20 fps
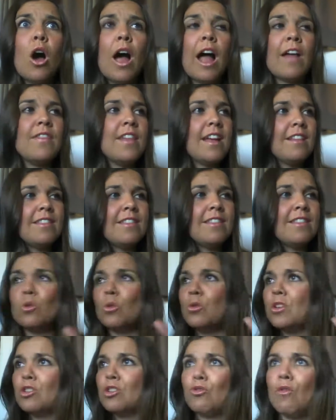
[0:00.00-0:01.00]
And then there's all
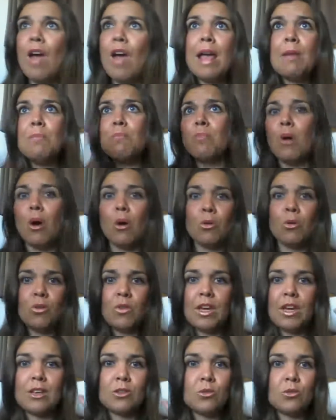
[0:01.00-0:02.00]
these rainbow
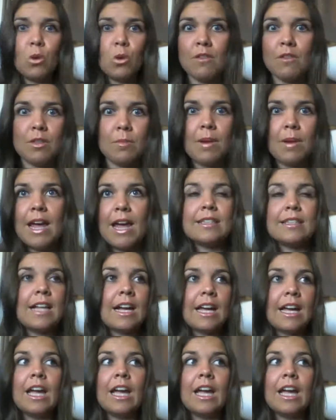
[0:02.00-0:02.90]
things all over the place. Like